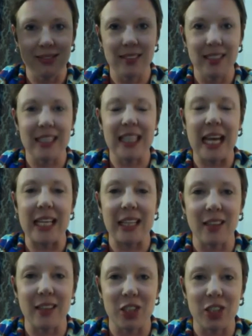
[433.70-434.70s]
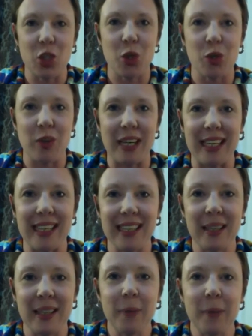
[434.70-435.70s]
technicolor story,
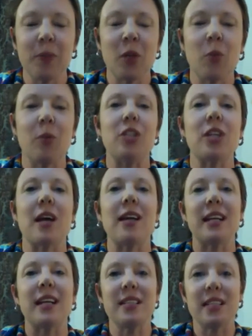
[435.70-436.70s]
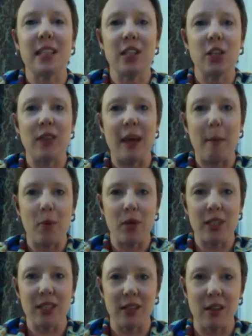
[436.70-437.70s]
which kind of continued that
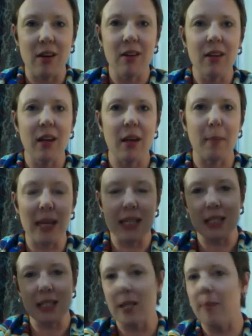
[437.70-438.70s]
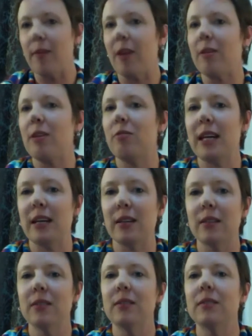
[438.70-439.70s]
point along and made it seem very real.